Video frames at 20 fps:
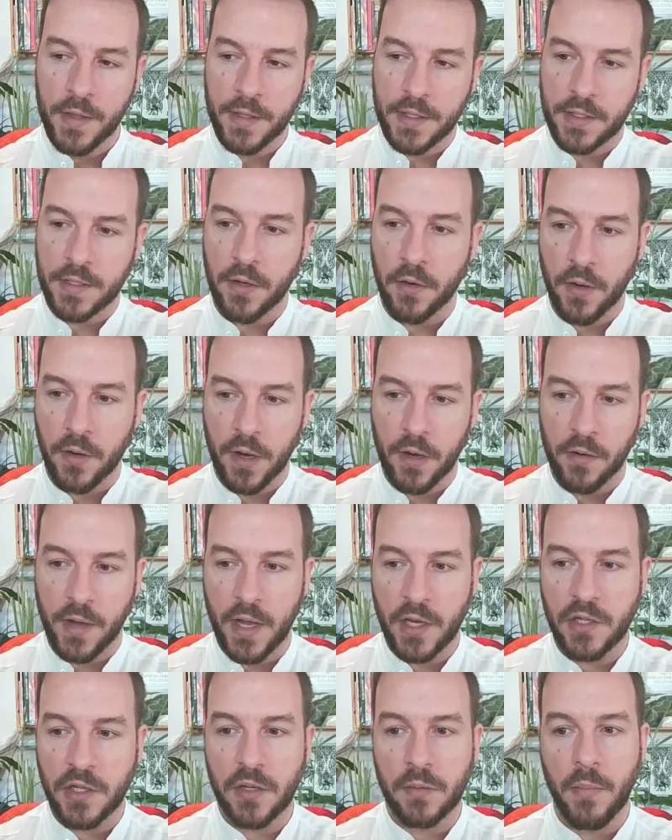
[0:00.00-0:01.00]
is your
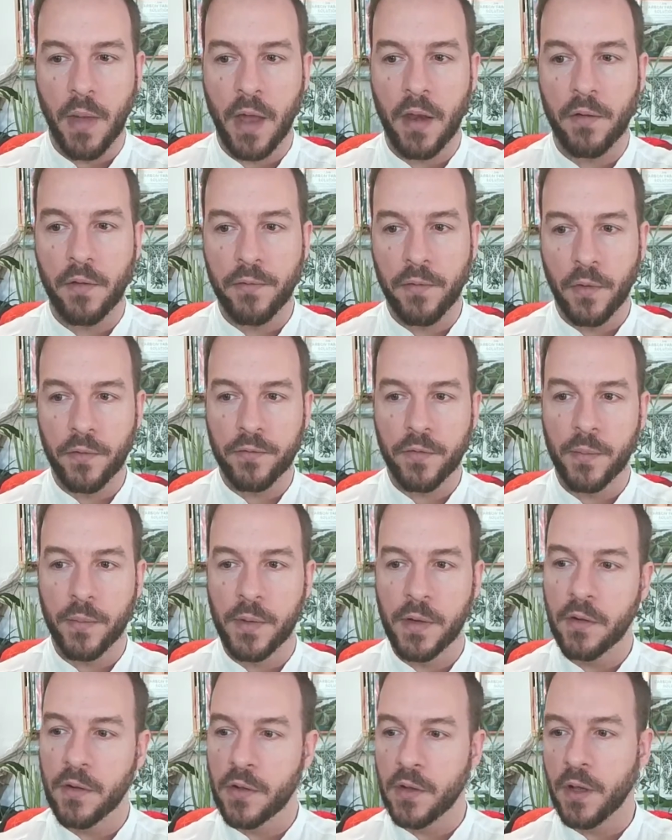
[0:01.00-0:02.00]
irrigation manifold. From
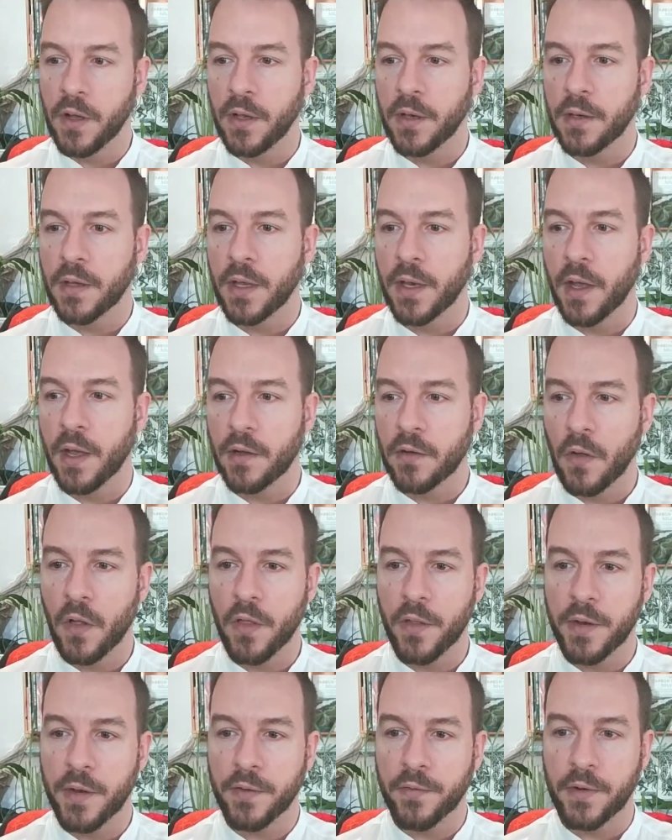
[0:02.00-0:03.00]
here, you can connect all
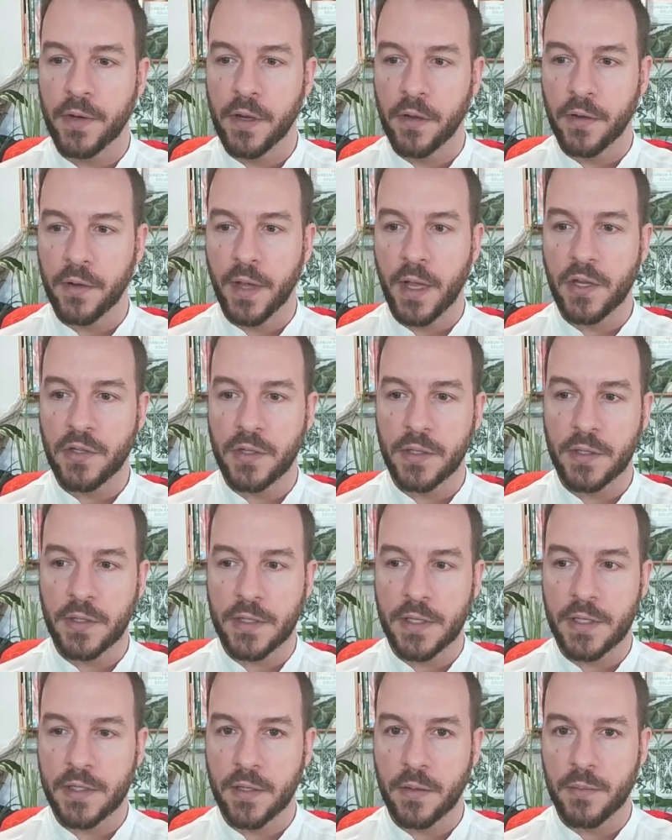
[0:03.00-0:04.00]
the different irrigation
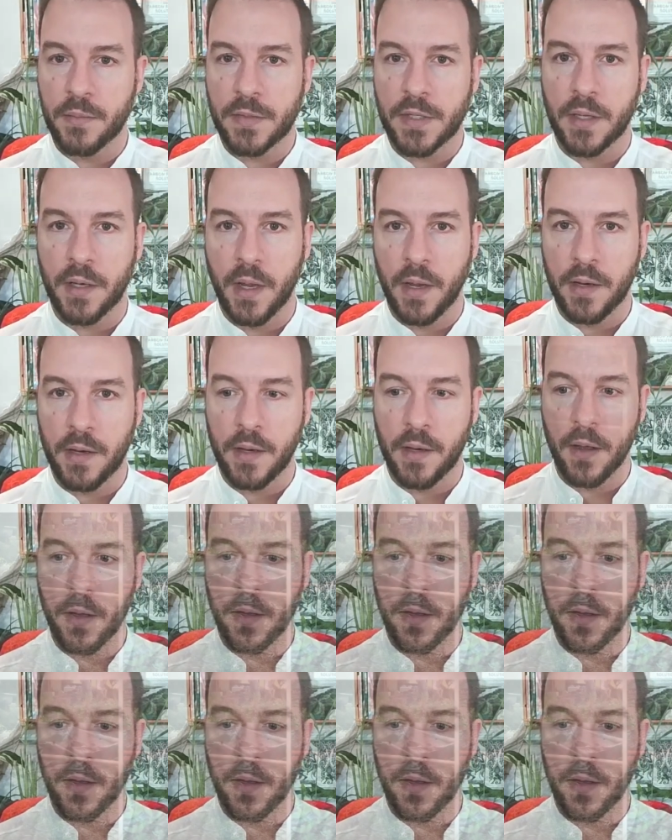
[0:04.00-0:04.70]
systems and